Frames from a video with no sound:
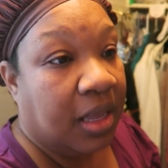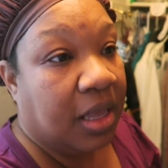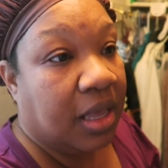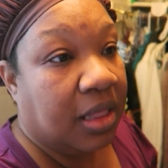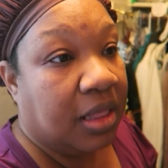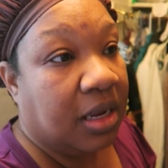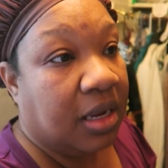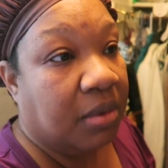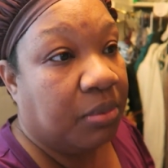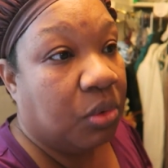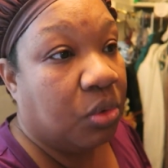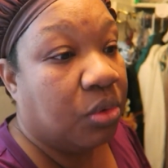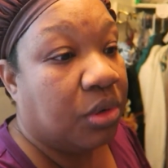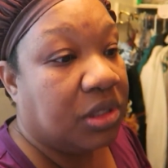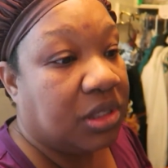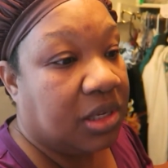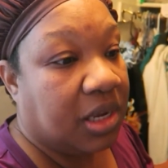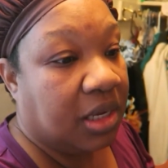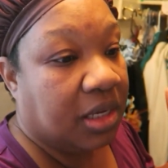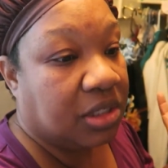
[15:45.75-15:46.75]
and then I'm going
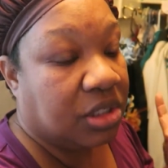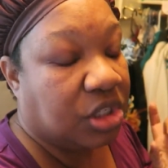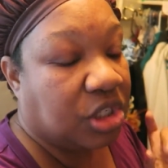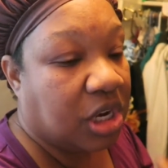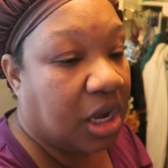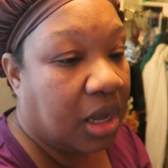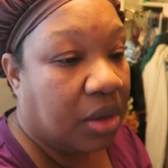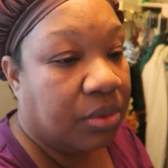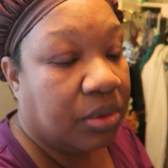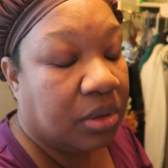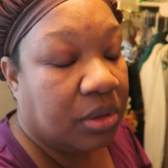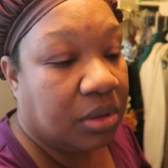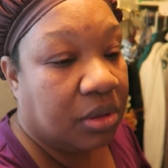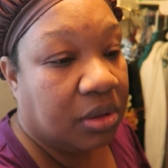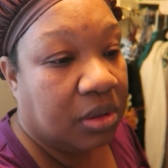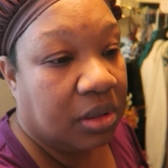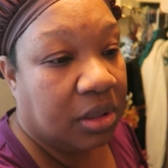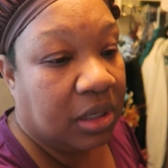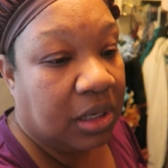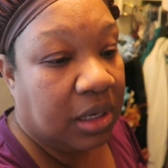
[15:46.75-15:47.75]
to take a shower,
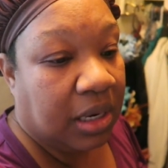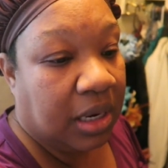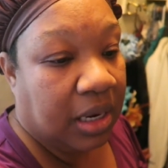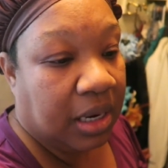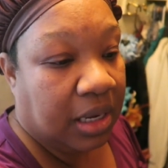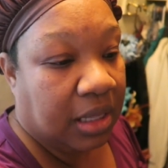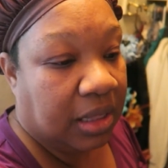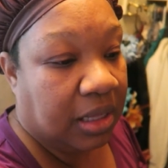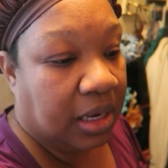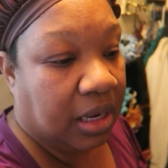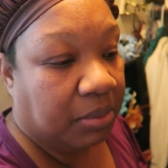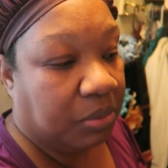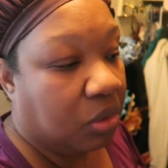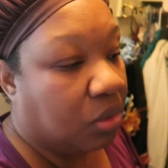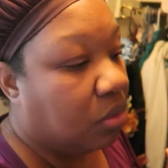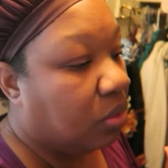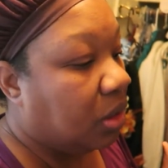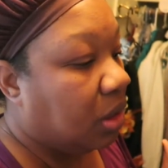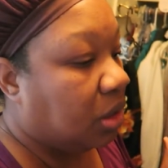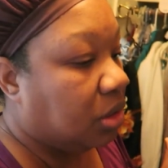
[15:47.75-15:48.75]
and then I'm
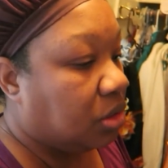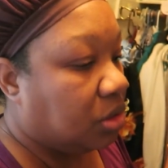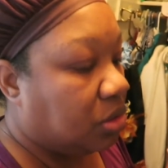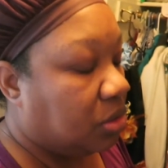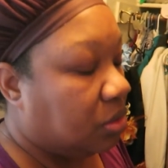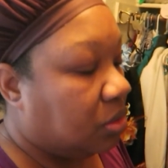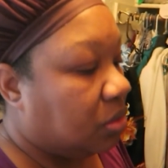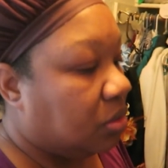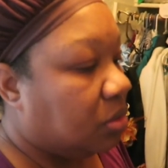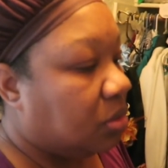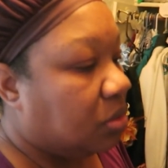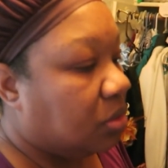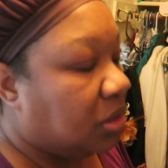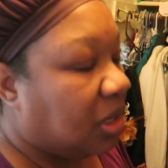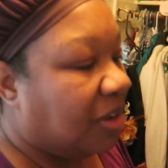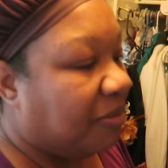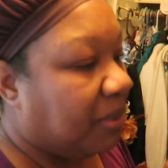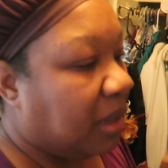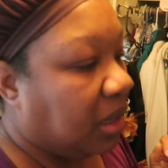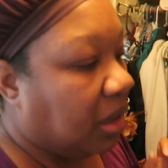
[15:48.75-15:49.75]
going to
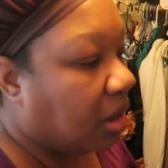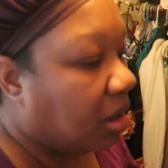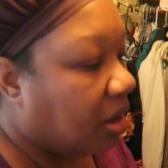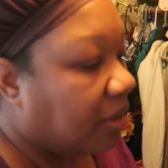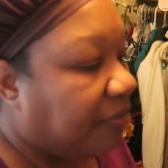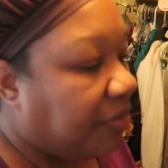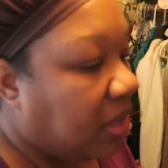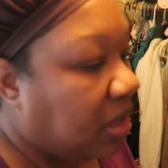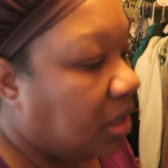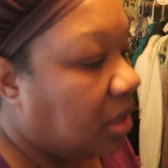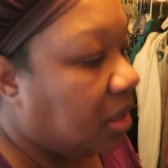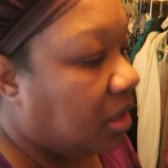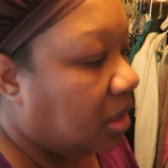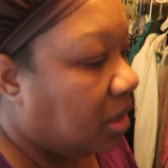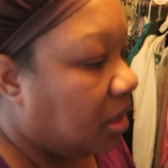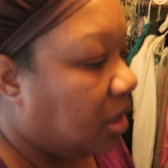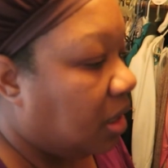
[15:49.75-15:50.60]
have my coffee,